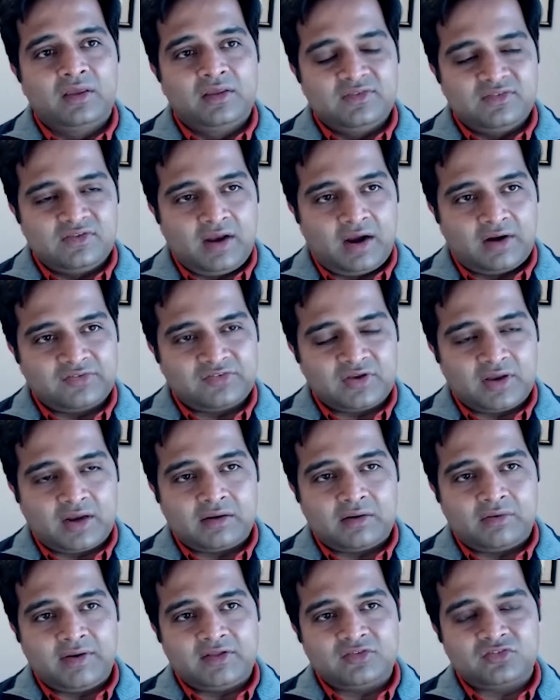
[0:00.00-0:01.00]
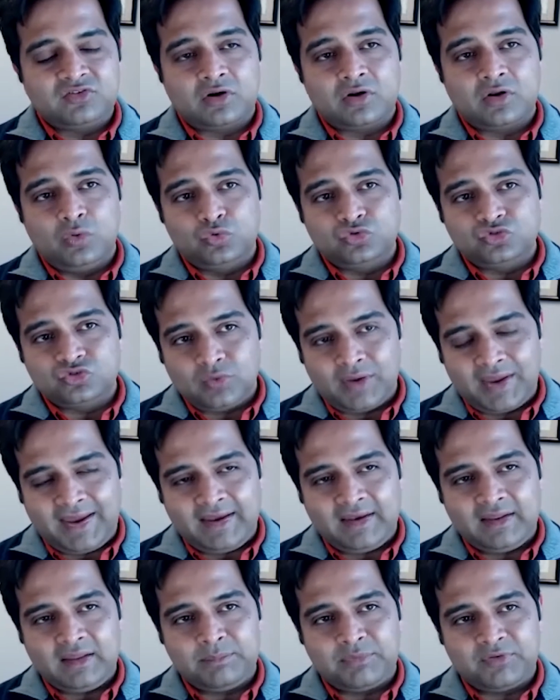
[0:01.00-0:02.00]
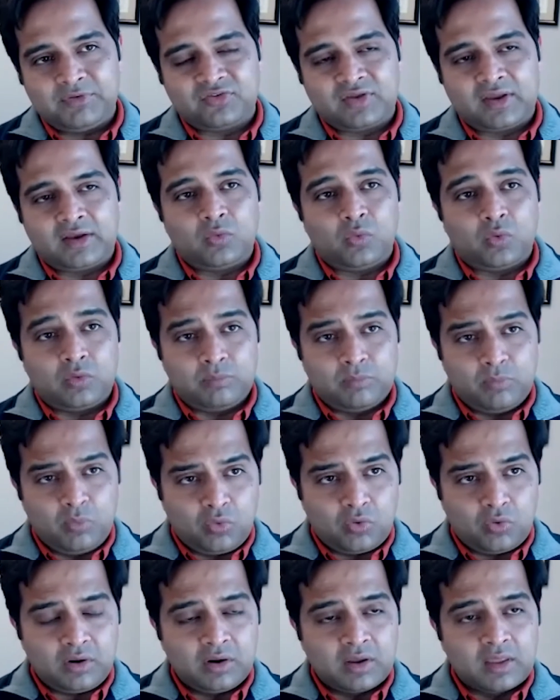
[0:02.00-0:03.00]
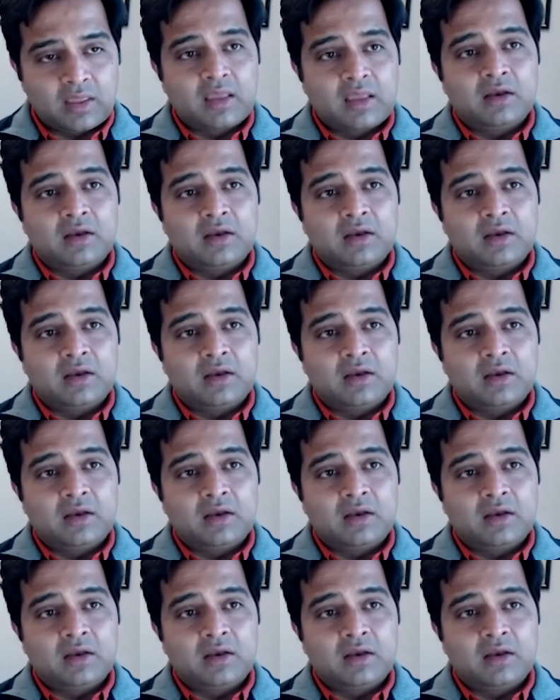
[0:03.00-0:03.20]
CR/CRi rates are close to 80% or more.